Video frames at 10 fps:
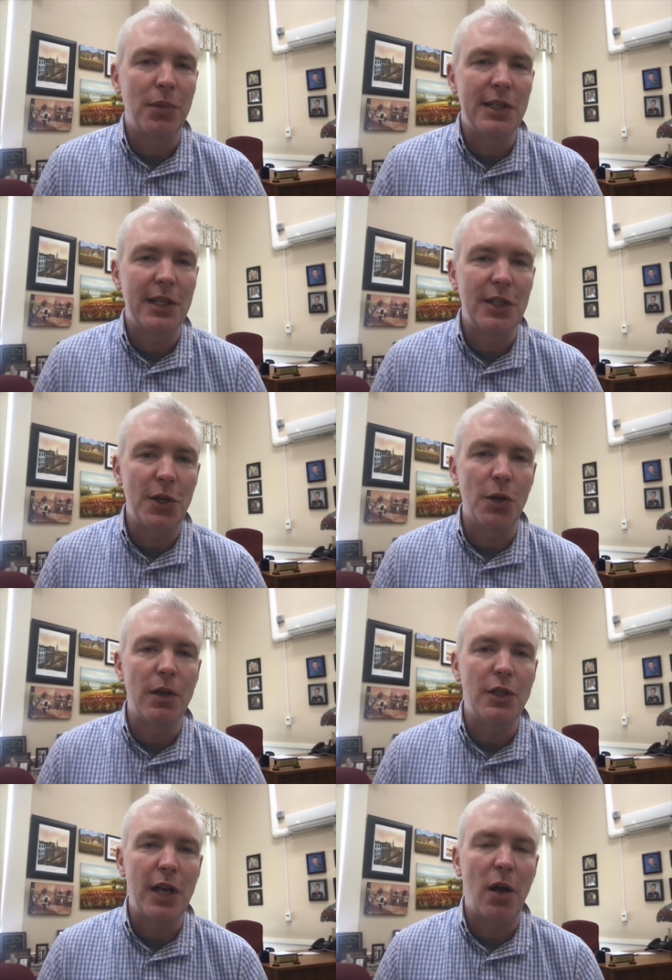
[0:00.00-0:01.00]
Please continue to
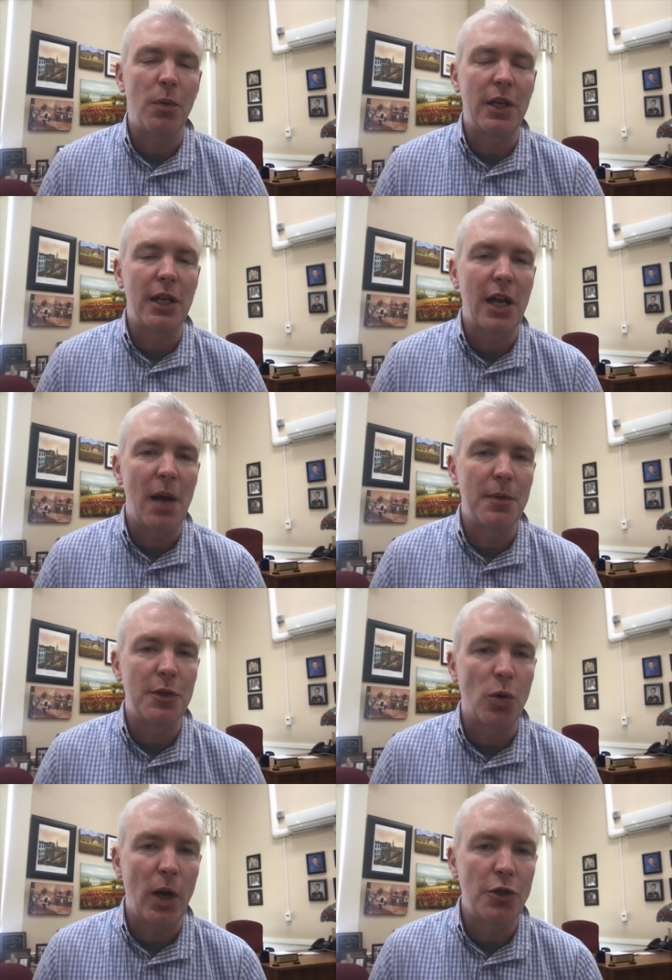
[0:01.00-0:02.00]
reach out with any comments
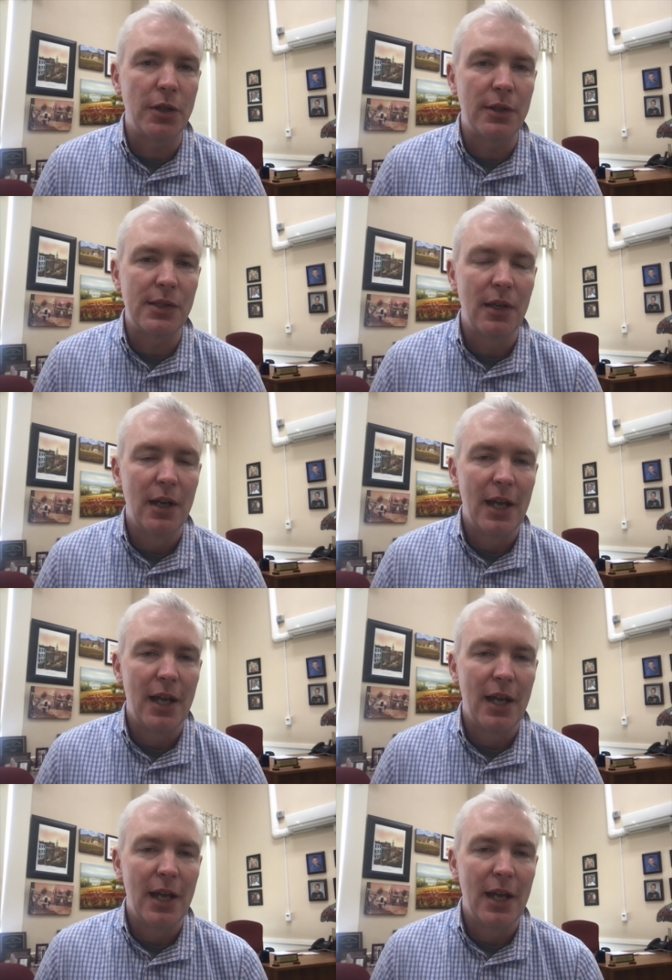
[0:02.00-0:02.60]
or questions.